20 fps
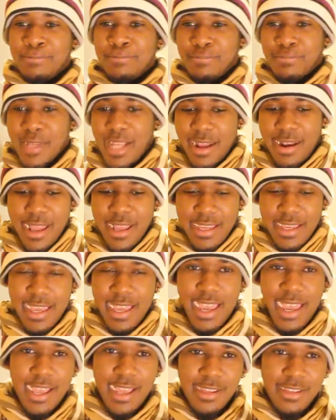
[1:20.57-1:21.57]
and then you
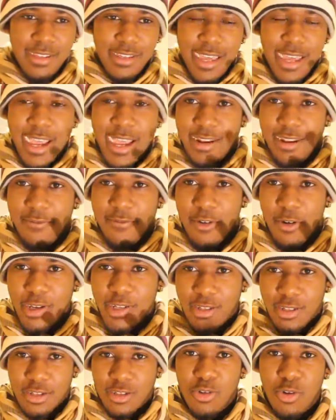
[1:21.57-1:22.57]
hear the
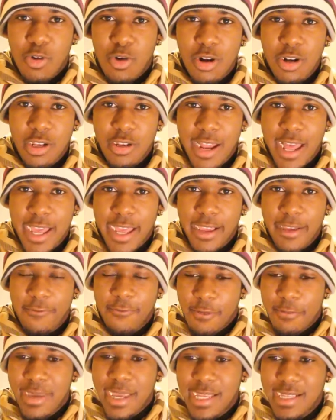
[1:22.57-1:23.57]
voice just call you. Like,
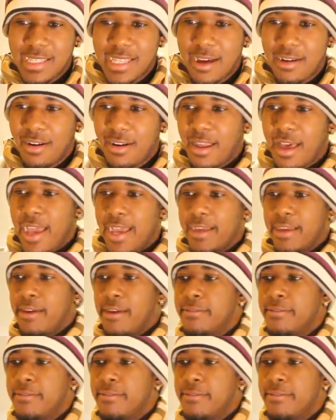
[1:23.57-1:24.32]
for me it sounded like,